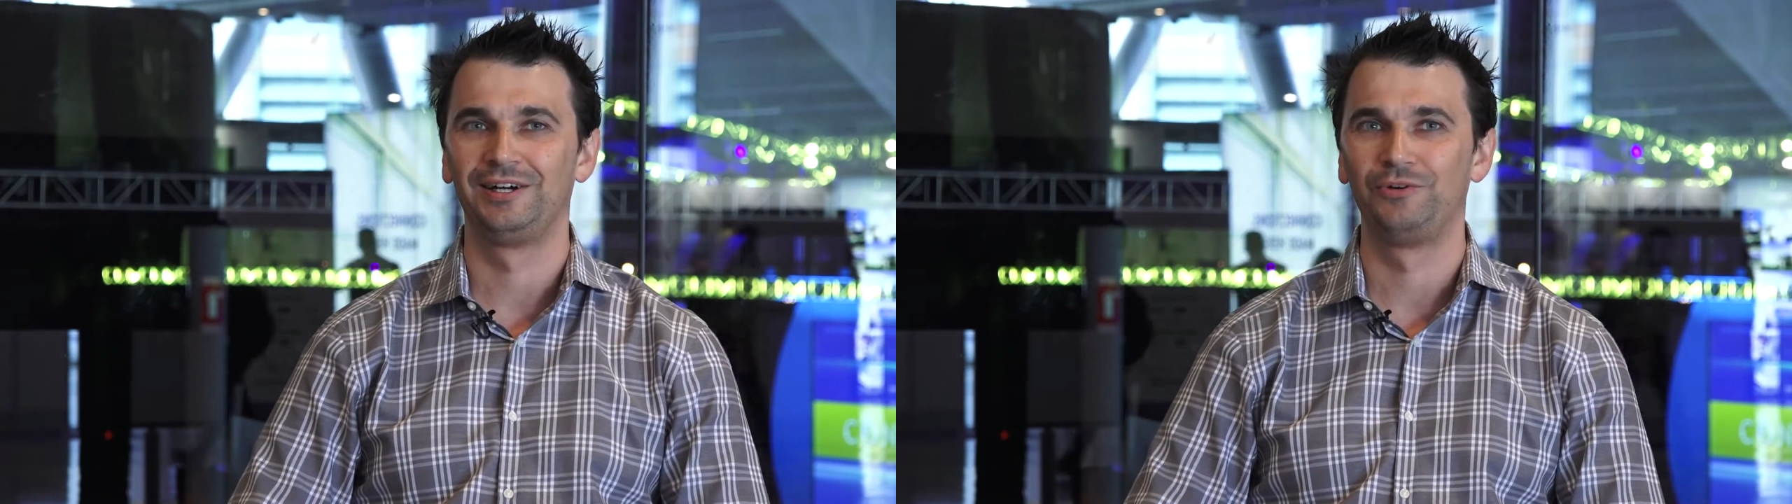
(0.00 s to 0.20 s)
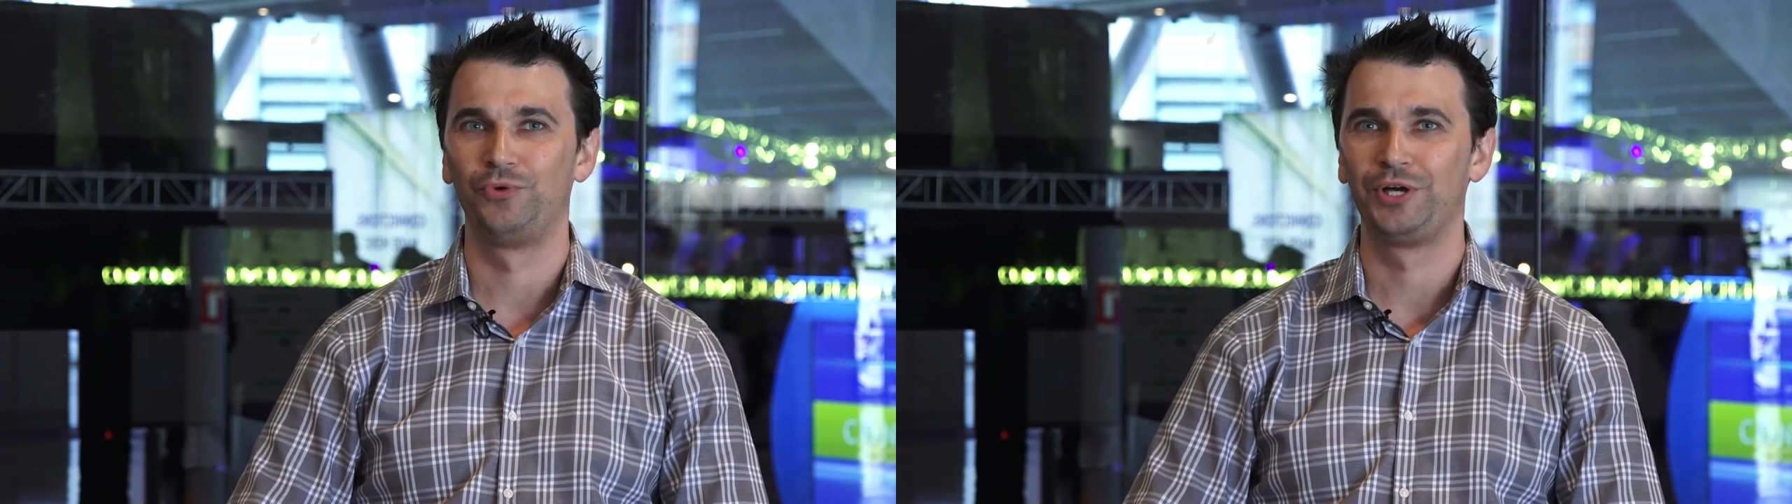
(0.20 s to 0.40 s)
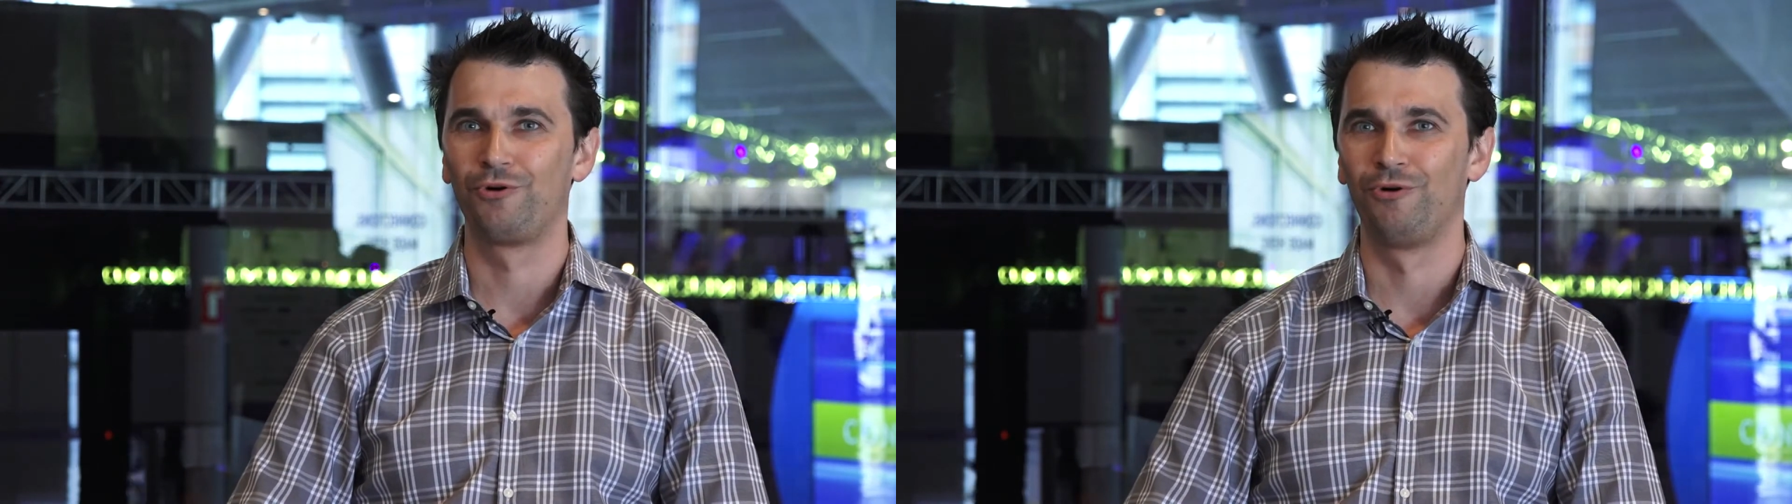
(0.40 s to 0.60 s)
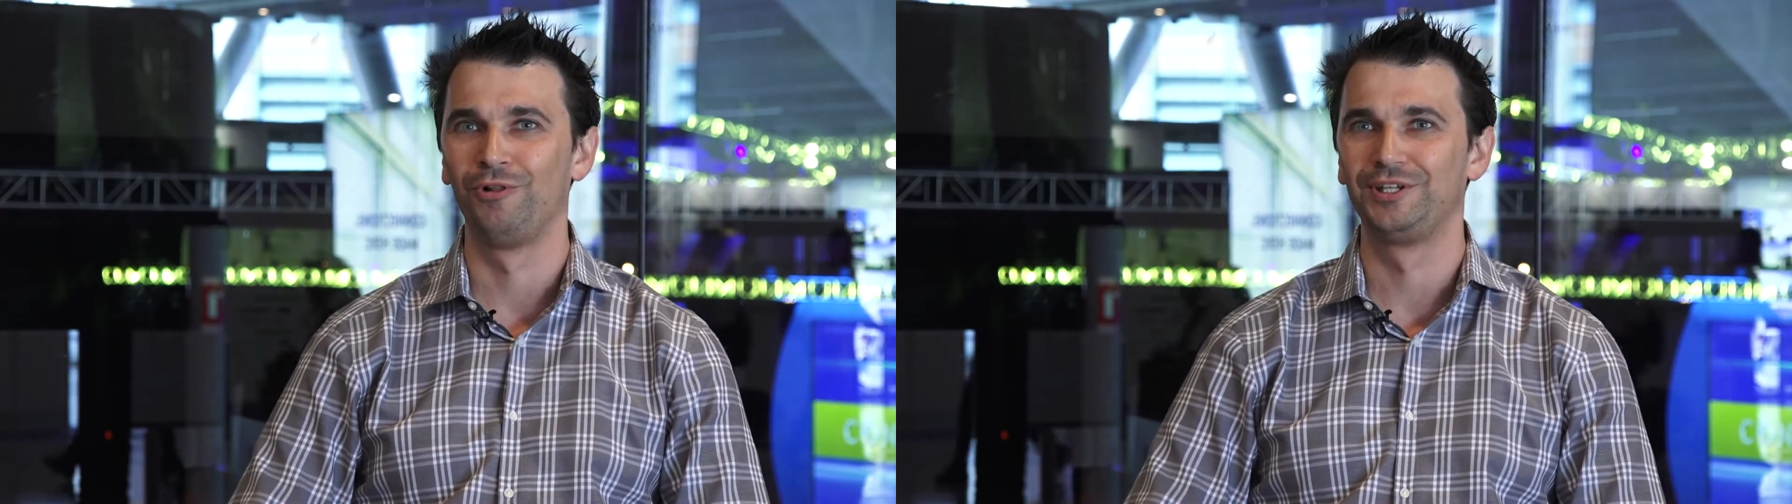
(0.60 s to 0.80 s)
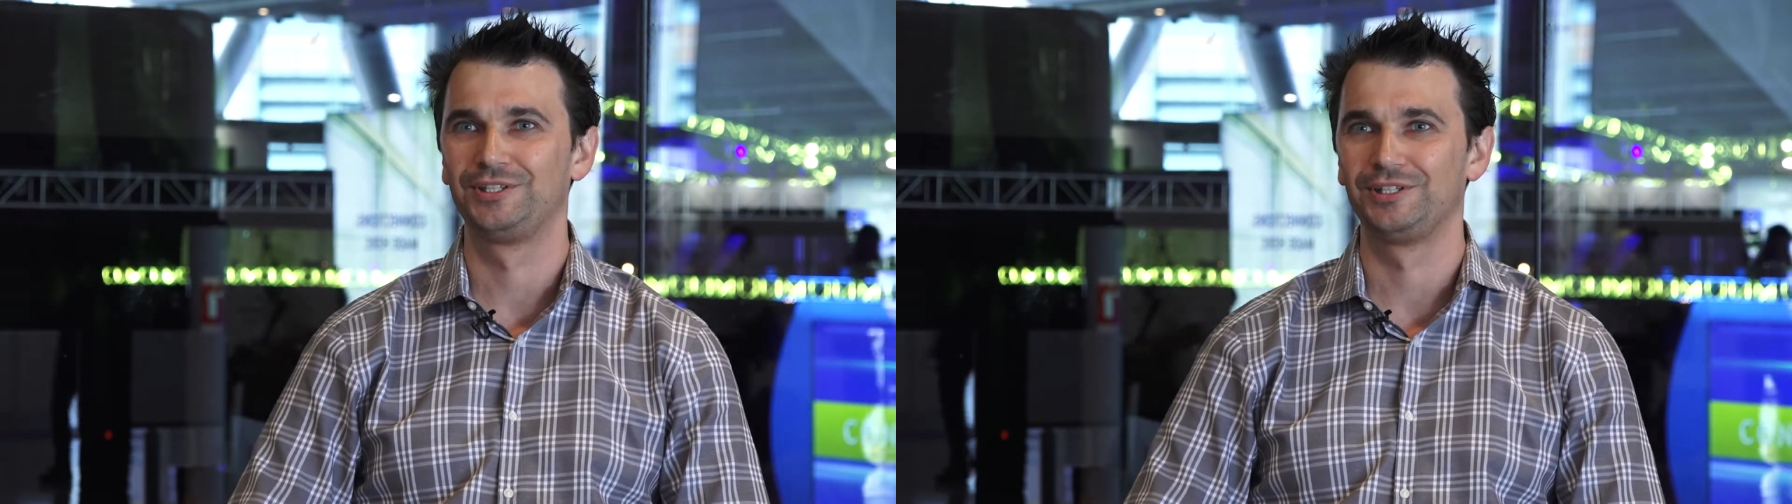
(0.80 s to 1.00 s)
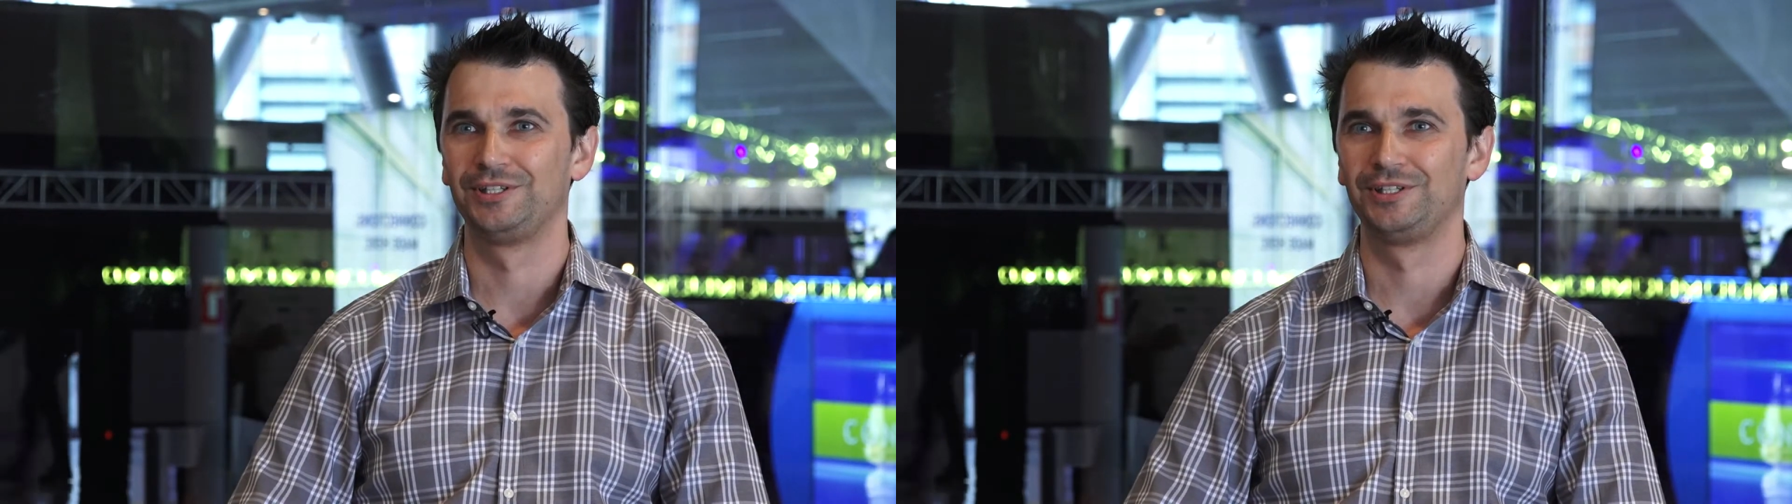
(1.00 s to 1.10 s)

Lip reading: we call it